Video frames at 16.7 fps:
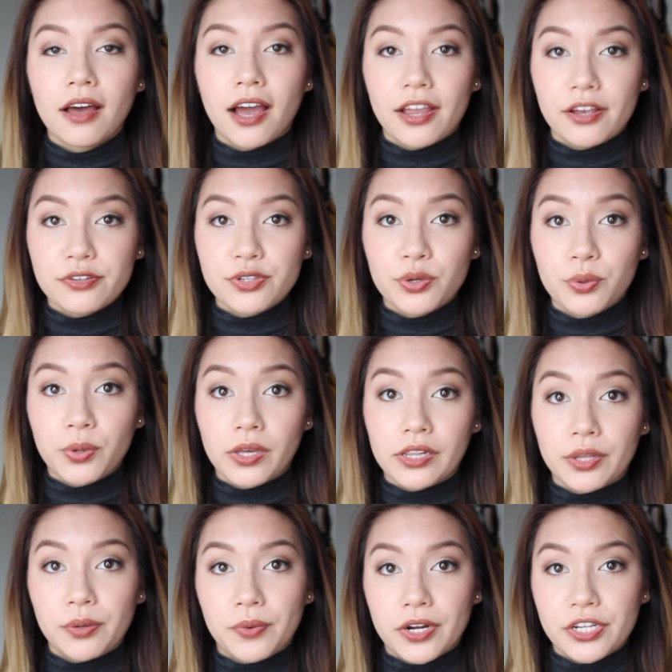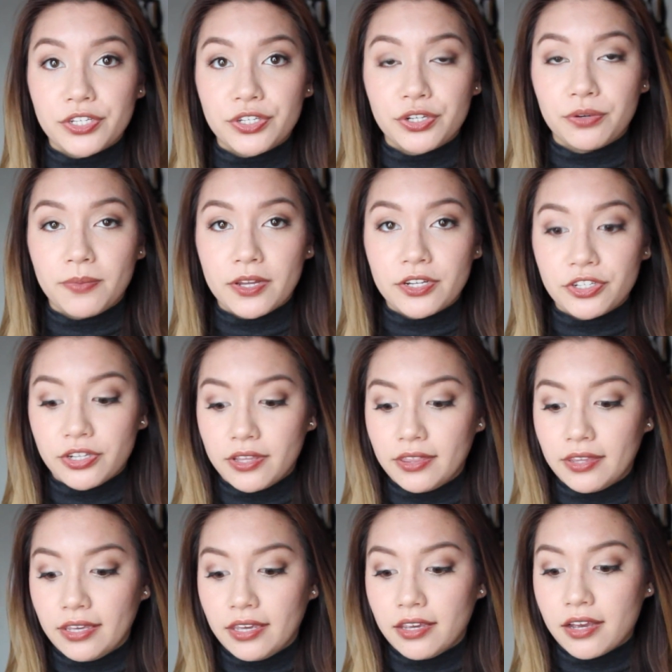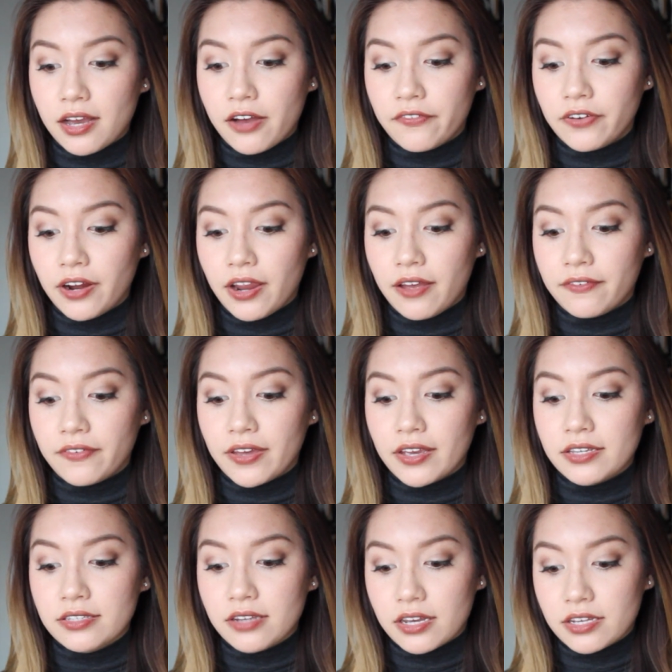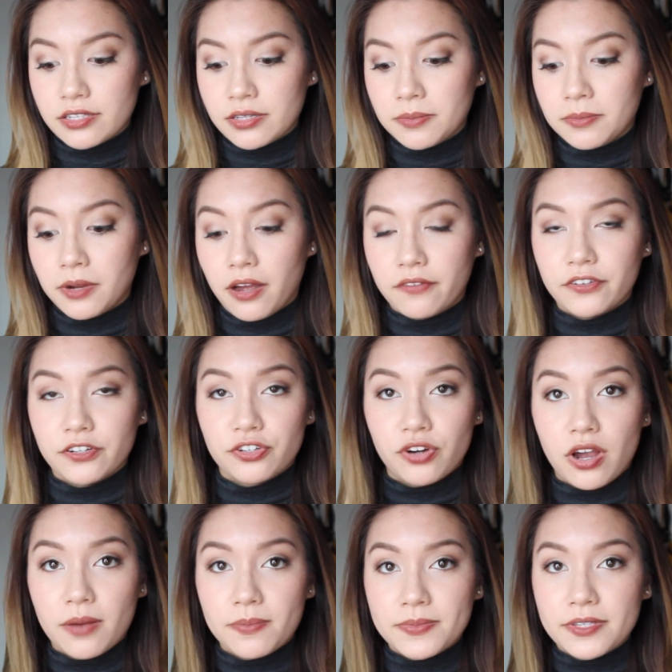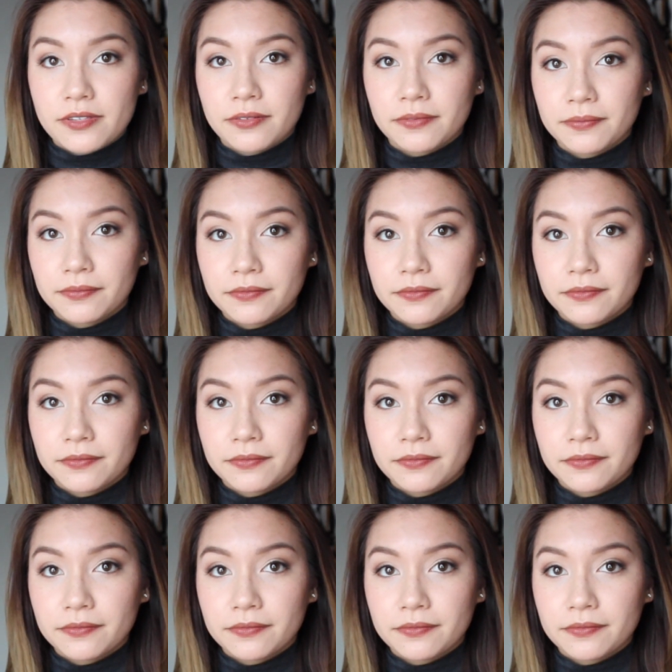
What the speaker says: I also quickly wanted to mention the CoverFX Custom Cover Drops.